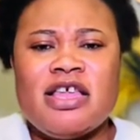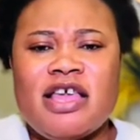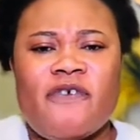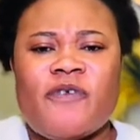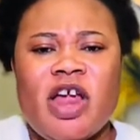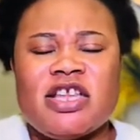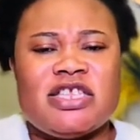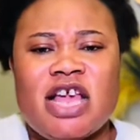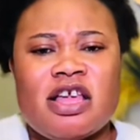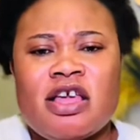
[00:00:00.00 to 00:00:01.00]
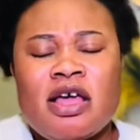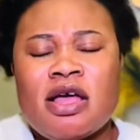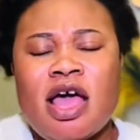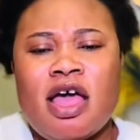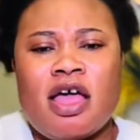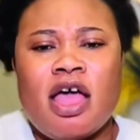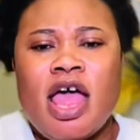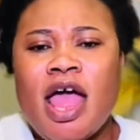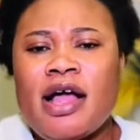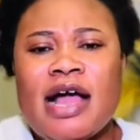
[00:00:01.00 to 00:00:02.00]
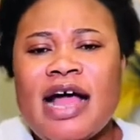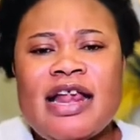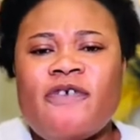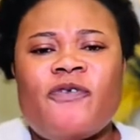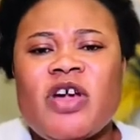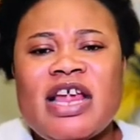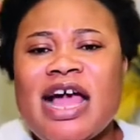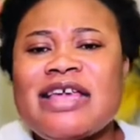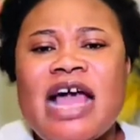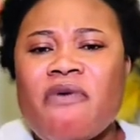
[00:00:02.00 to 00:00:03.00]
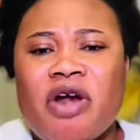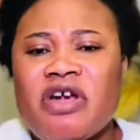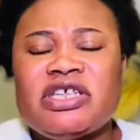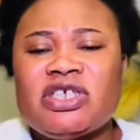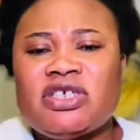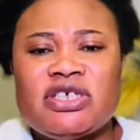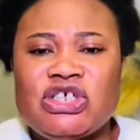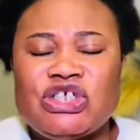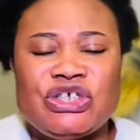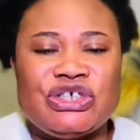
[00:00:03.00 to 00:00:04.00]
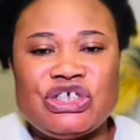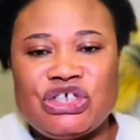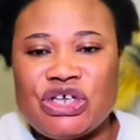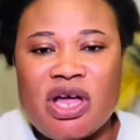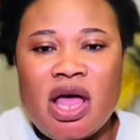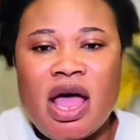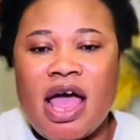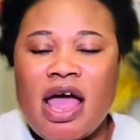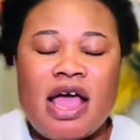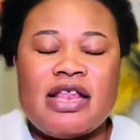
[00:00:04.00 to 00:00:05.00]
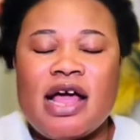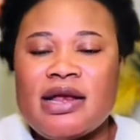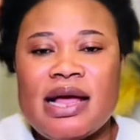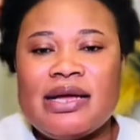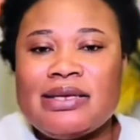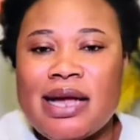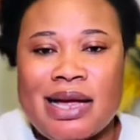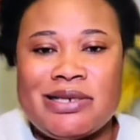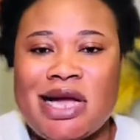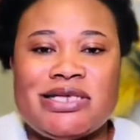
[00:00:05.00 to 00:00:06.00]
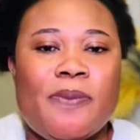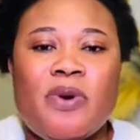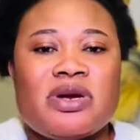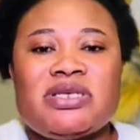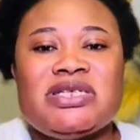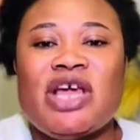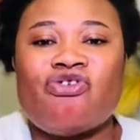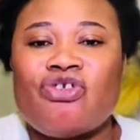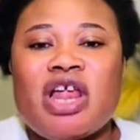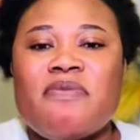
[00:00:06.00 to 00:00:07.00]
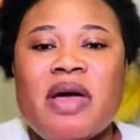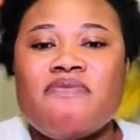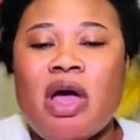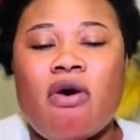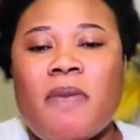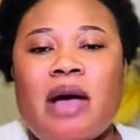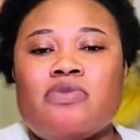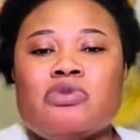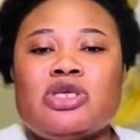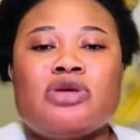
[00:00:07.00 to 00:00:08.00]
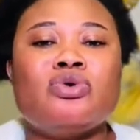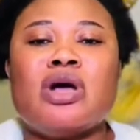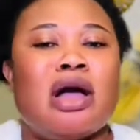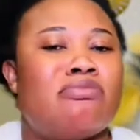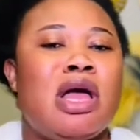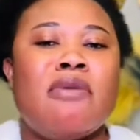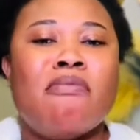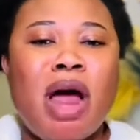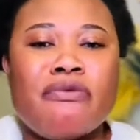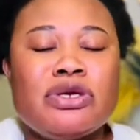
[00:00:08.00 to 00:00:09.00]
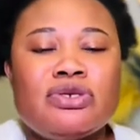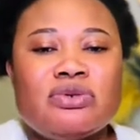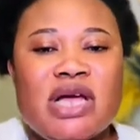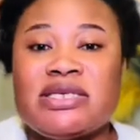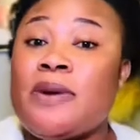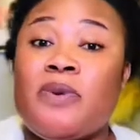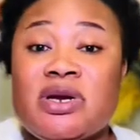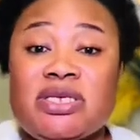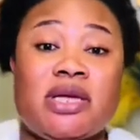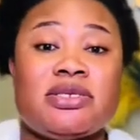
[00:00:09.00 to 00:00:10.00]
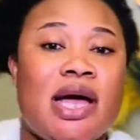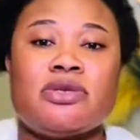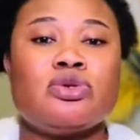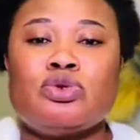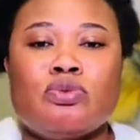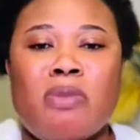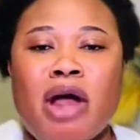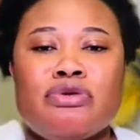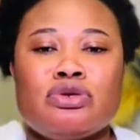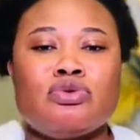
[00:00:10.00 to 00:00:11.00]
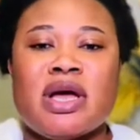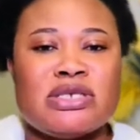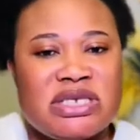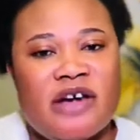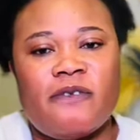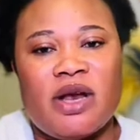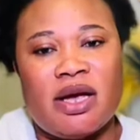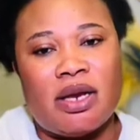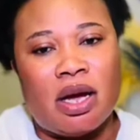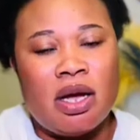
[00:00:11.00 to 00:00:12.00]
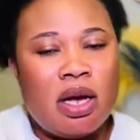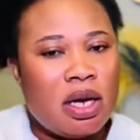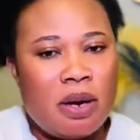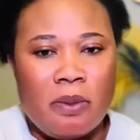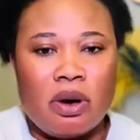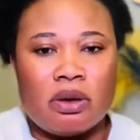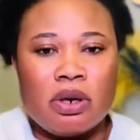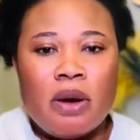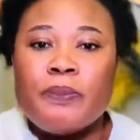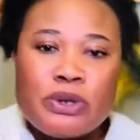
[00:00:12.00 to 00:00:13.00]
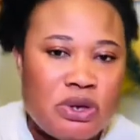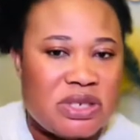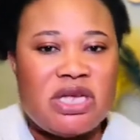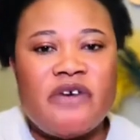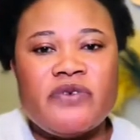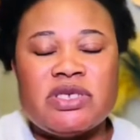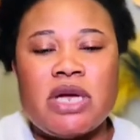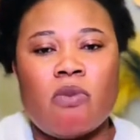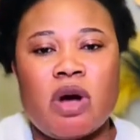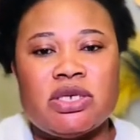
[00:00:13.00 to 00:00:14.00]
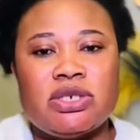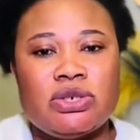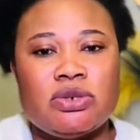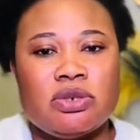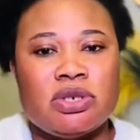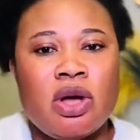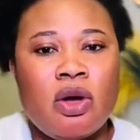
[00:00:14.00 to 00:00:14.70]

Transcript: your friend is saying, Ghana phone aya ware chin chin chin chin chin chin. Then Yaw Sarpong is yen trendy baby or Bible say you come marry to Yaw Sarpong is entitled to marry to and stuff like that. Come on, put yourself in someone's shoes.